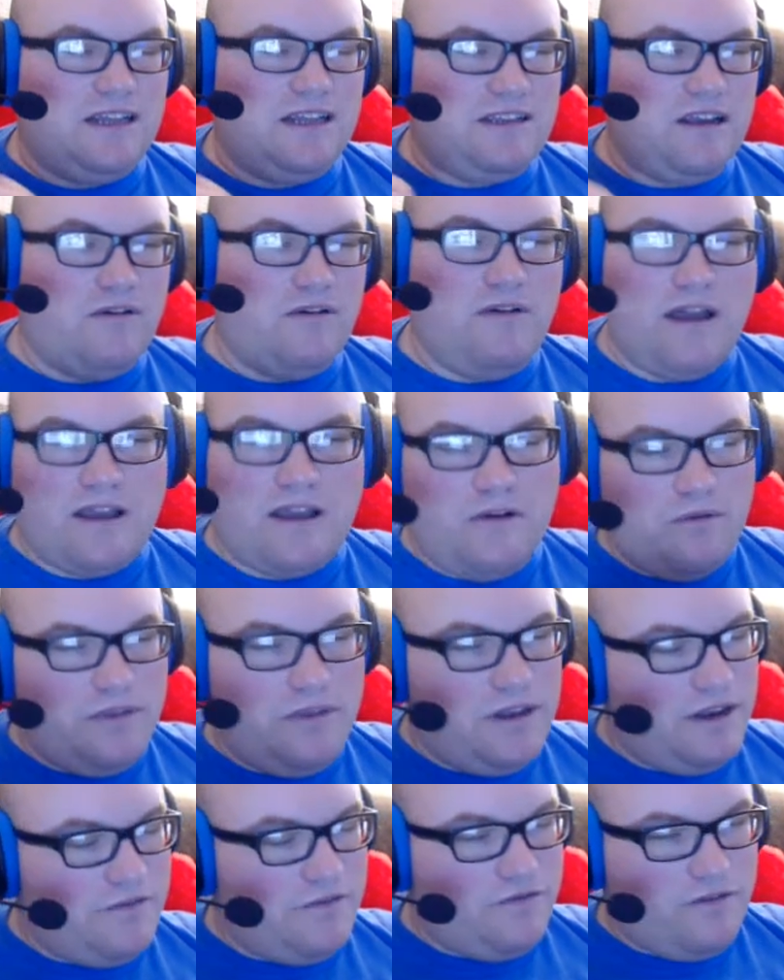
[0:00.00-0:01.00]
I don't like all
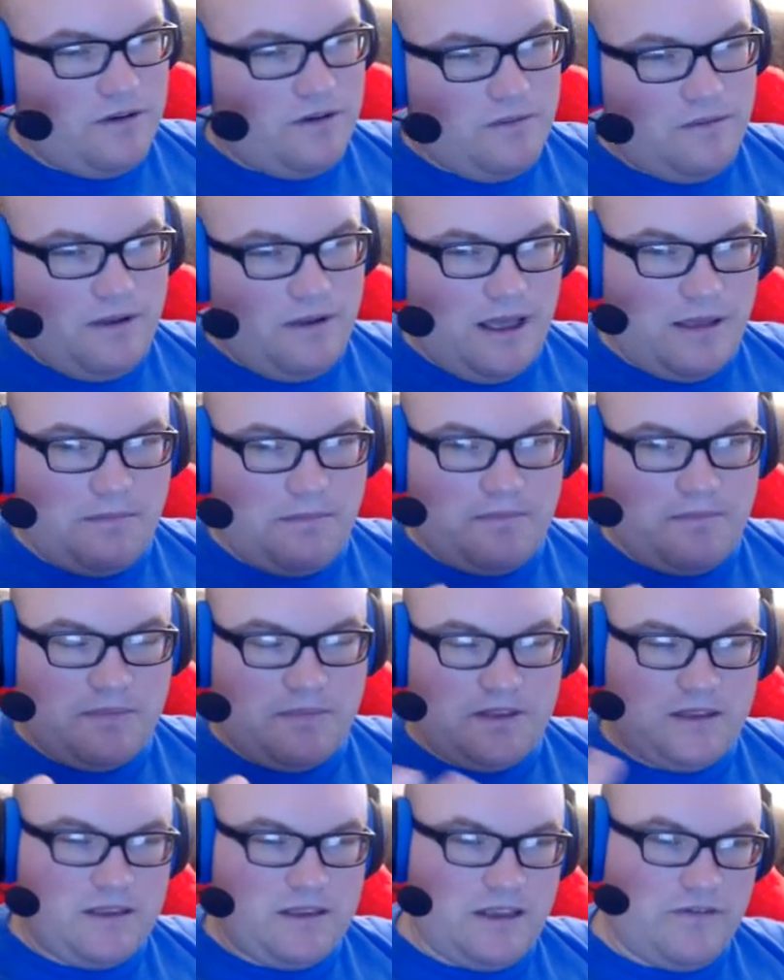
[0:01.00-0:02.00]
the different, like,
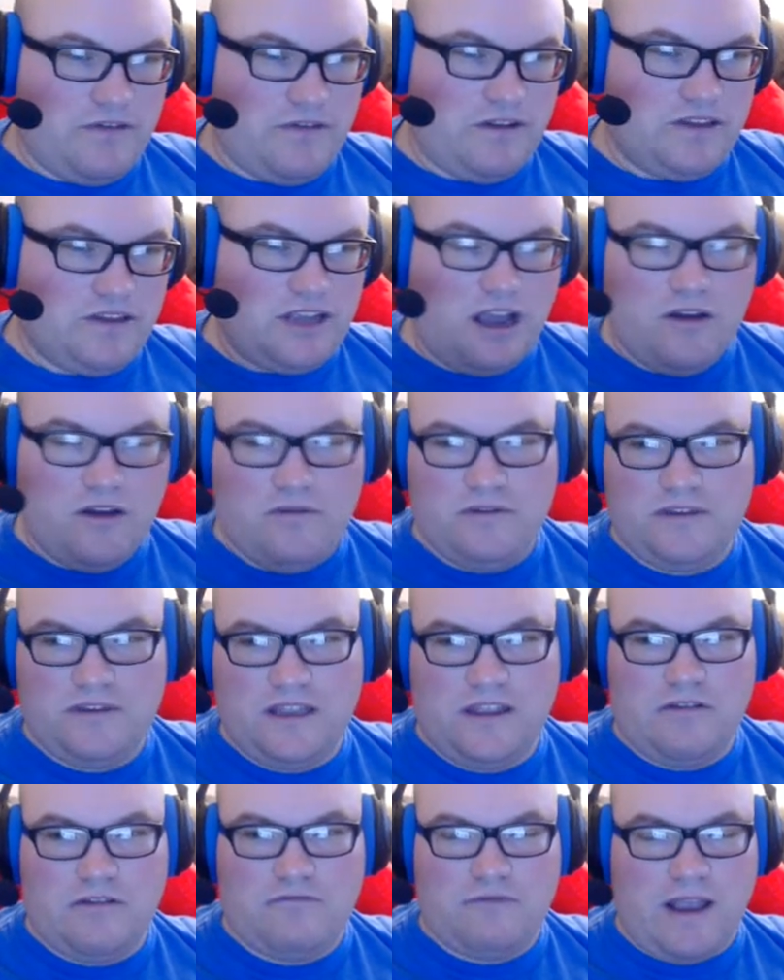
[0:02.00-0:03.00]
different tones
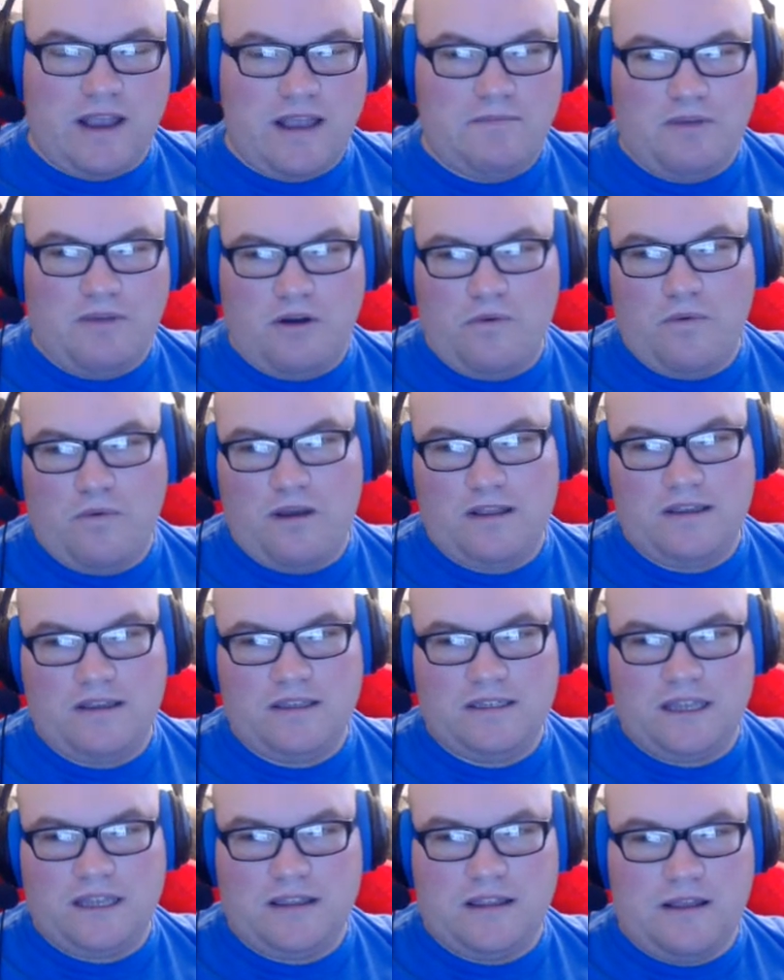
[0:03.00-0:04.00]
and the rainbow
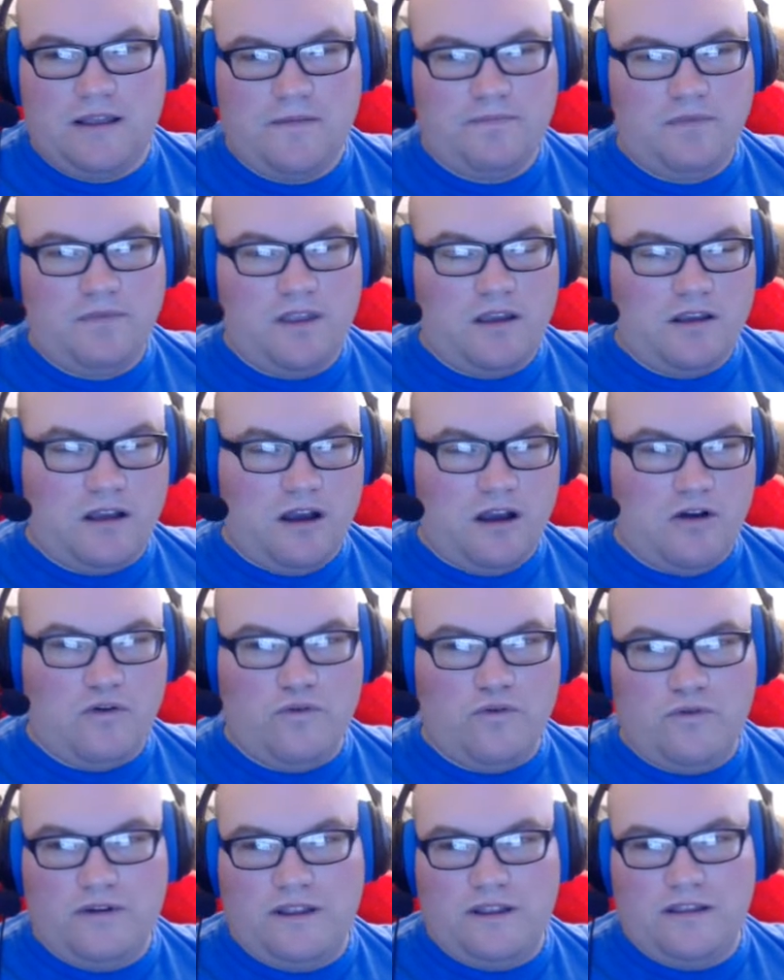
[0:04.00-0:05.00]
ones and the
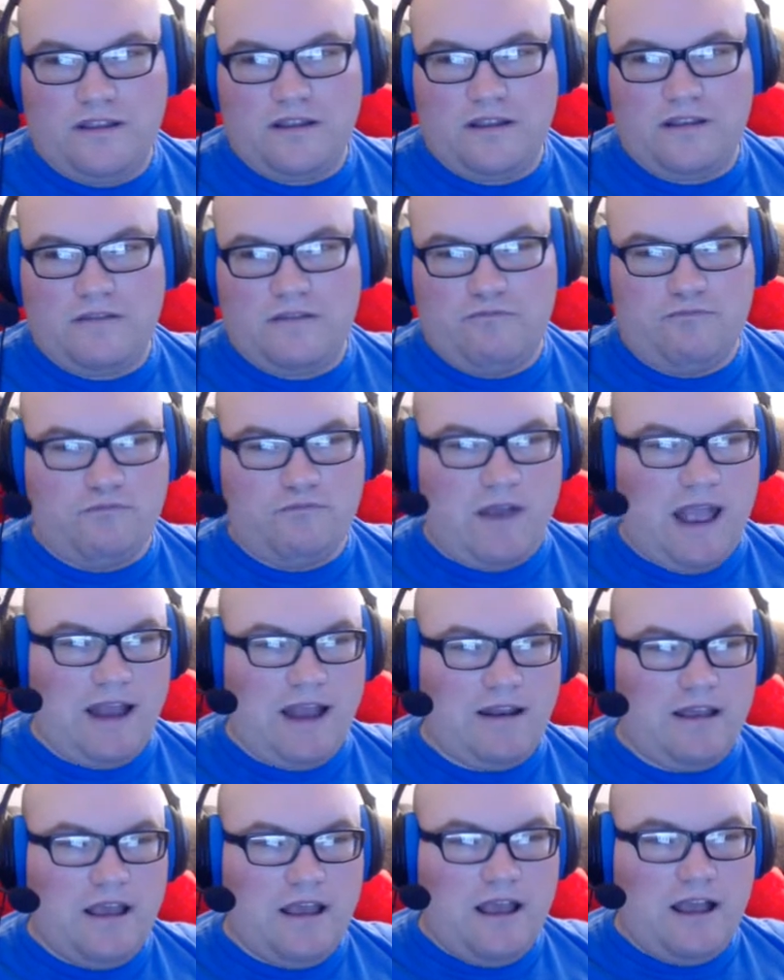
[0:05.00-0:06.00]
gold and the
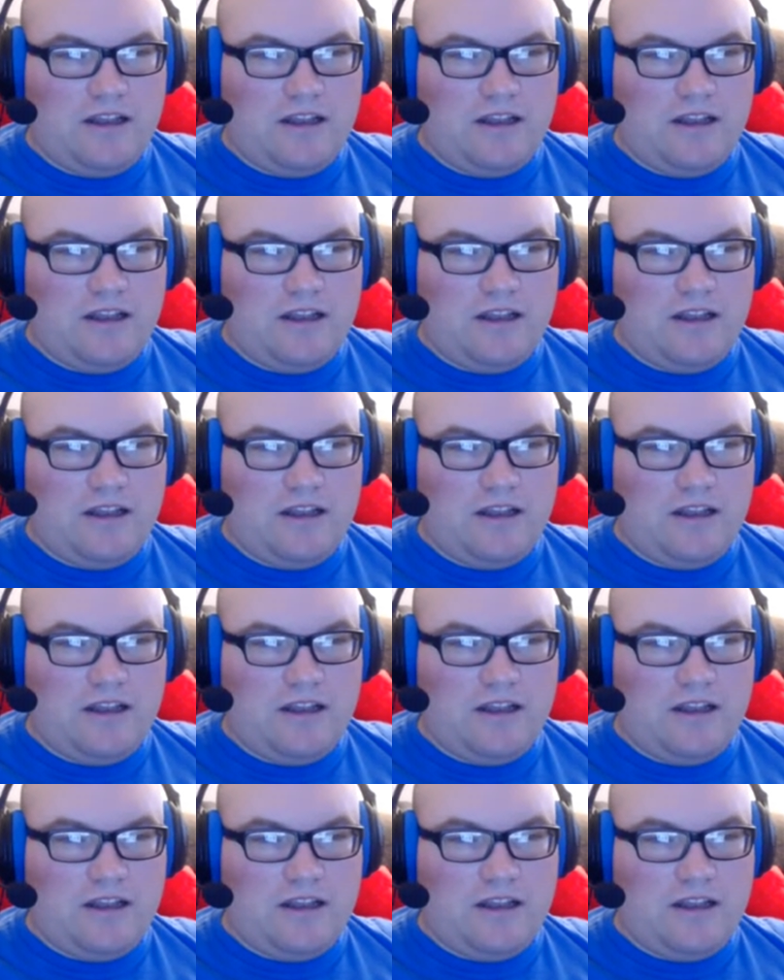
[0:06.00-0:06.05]
red.